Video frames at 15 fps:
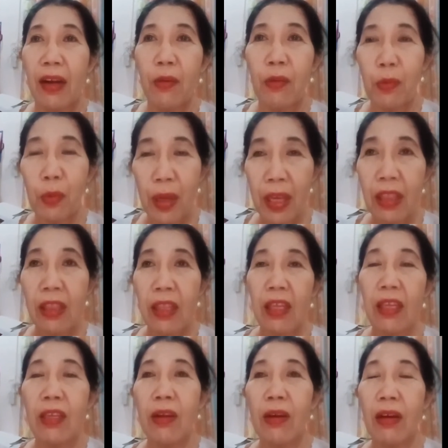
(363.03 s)
with
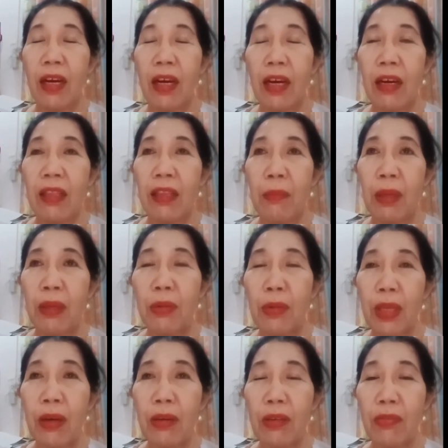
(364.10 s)
the
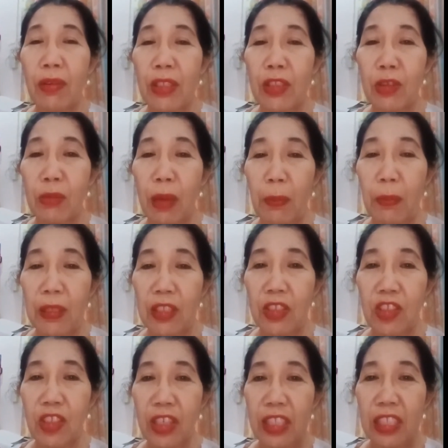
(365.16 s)
Manduria Convention
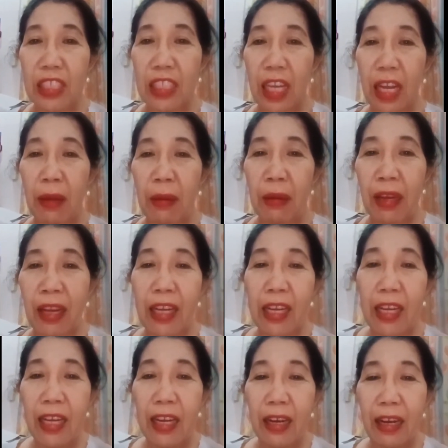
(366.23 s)
Baptist Church
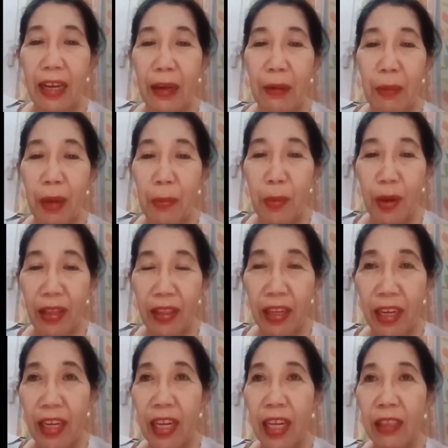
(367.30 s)
mga
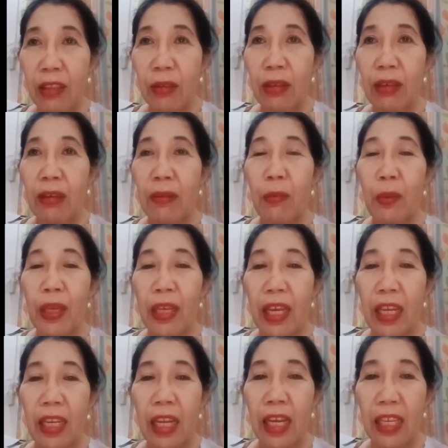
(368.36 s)
brethren naton, we
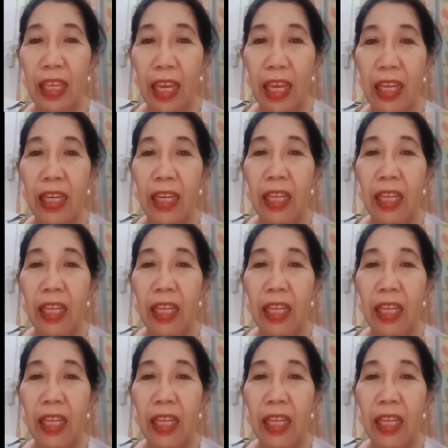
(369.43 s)
can again